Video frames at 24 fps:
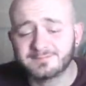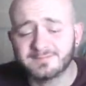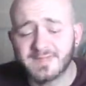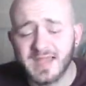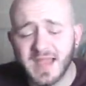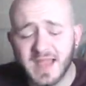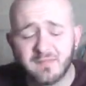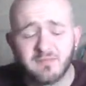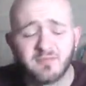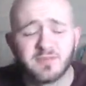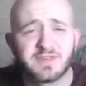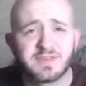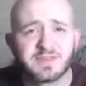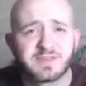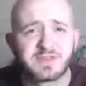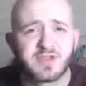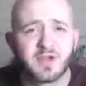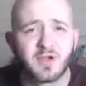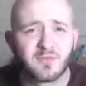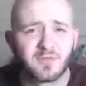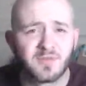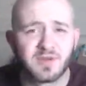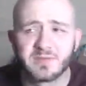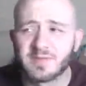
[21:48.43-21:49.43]
everything's
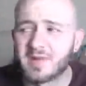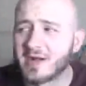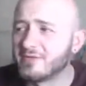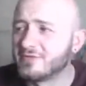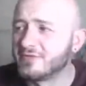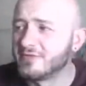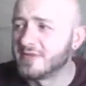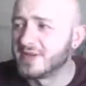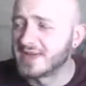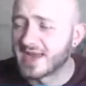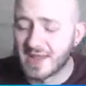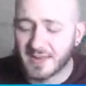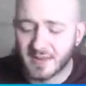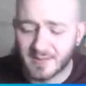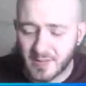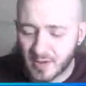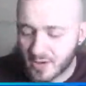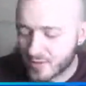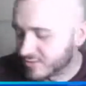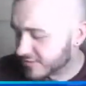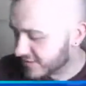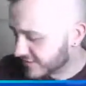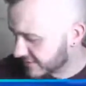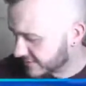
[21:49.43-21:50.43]
going really well for me at the
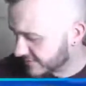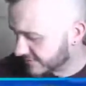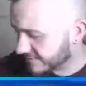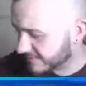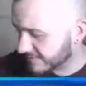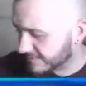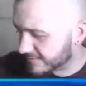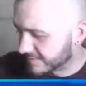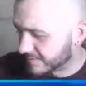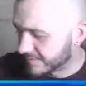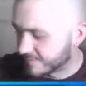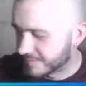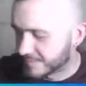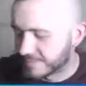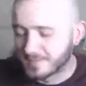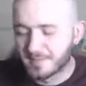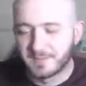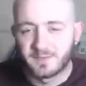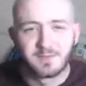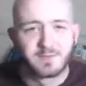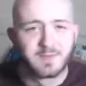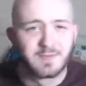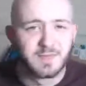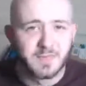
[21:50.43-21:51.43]
moment.
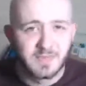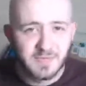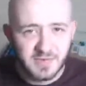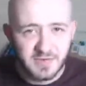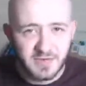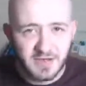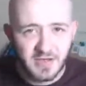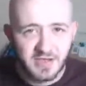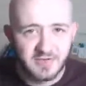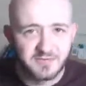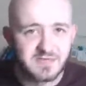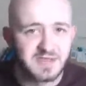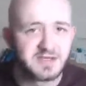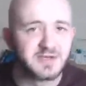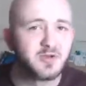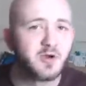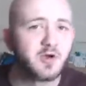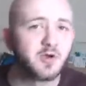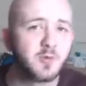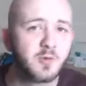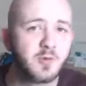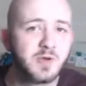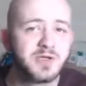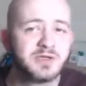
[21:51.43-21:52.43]
You heard me
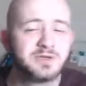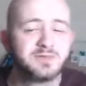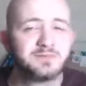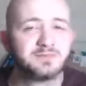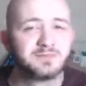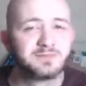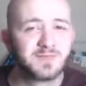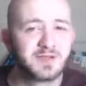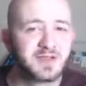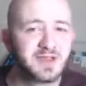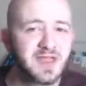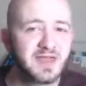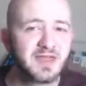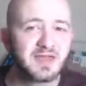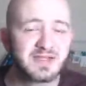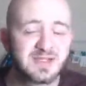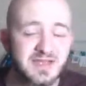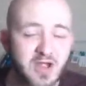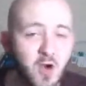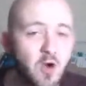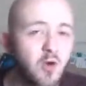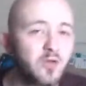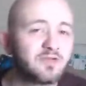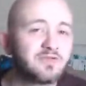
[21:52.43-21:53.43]
knock wood. Okay, it's
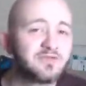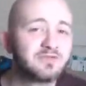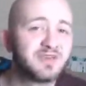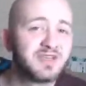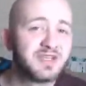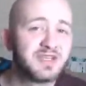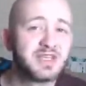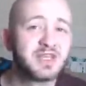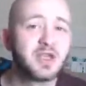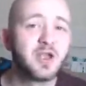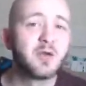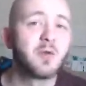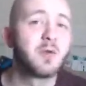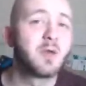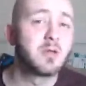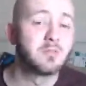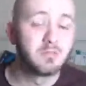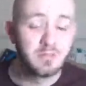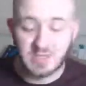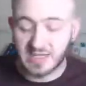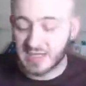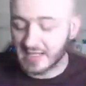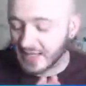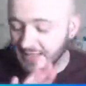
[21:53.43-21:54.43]
on video.
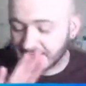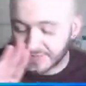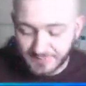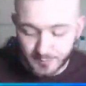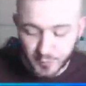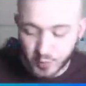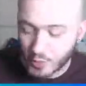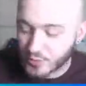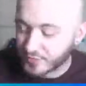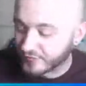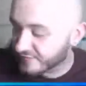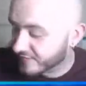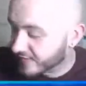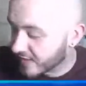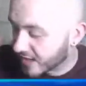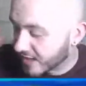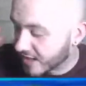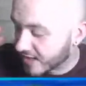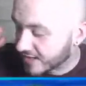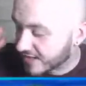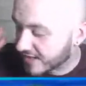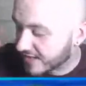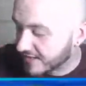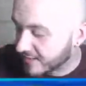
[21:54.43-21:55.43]
It's proof.
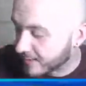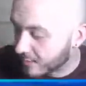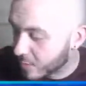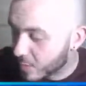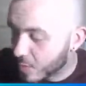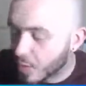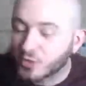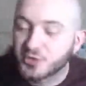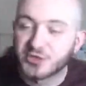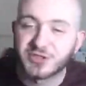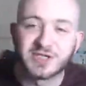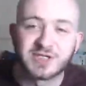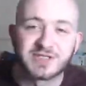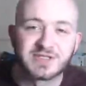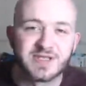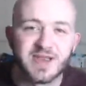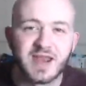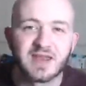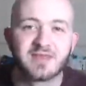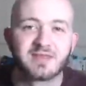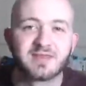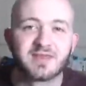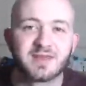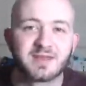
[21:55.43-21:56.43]
Okay, I'm not jinxing
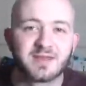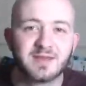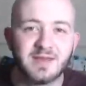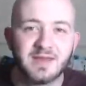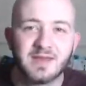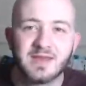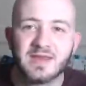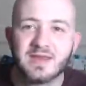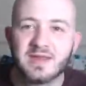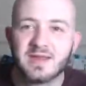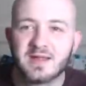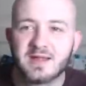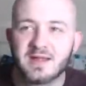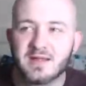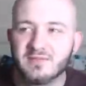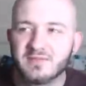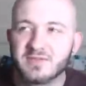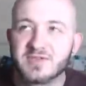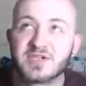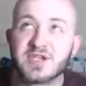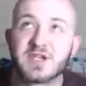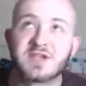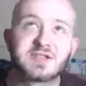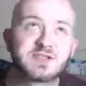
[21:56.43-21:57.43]
anything.
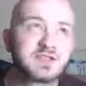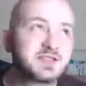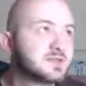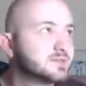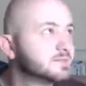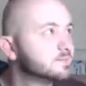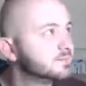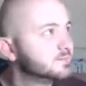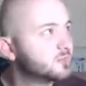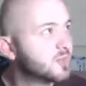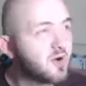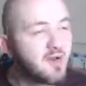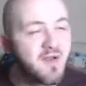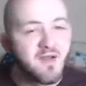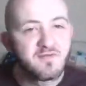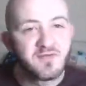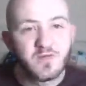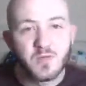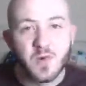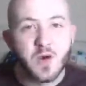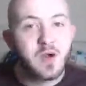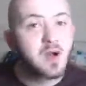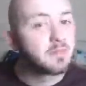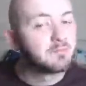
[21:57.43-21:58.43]
Jinx, wherever
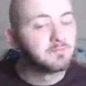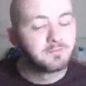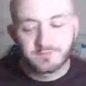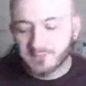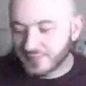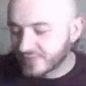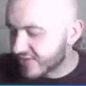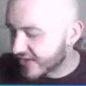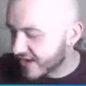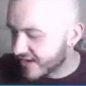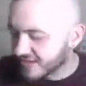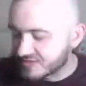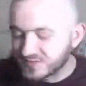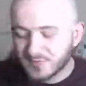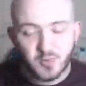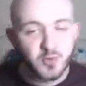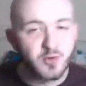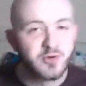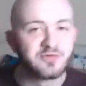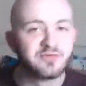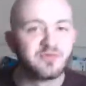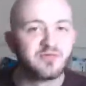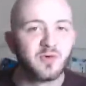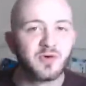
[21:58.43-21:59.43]
you are, that is
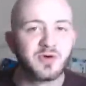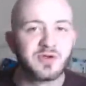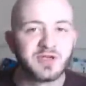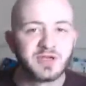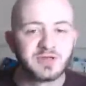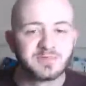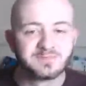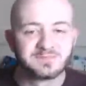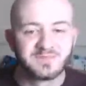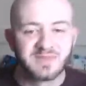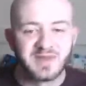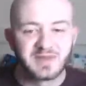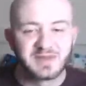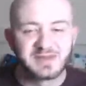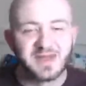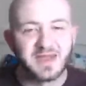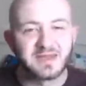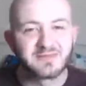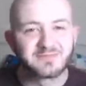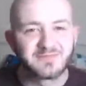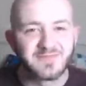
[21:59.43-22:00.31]
proof for you. Okay?